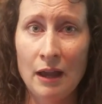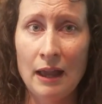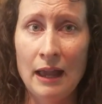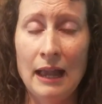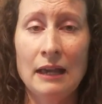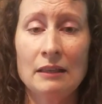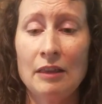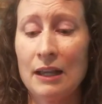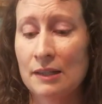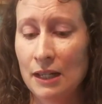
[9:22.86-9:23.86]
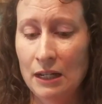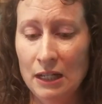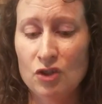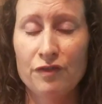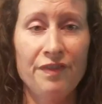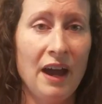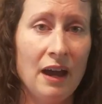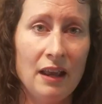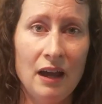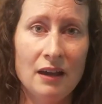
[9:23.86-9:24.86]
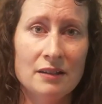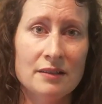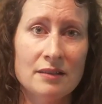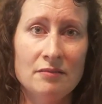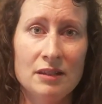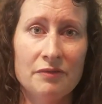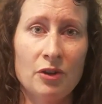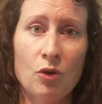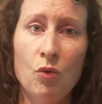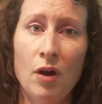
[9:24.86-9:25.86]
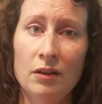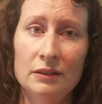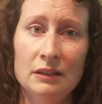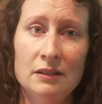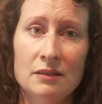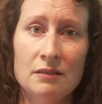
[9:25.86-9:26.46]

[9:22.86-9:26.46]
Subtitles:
And like I said, each fat has different qualities,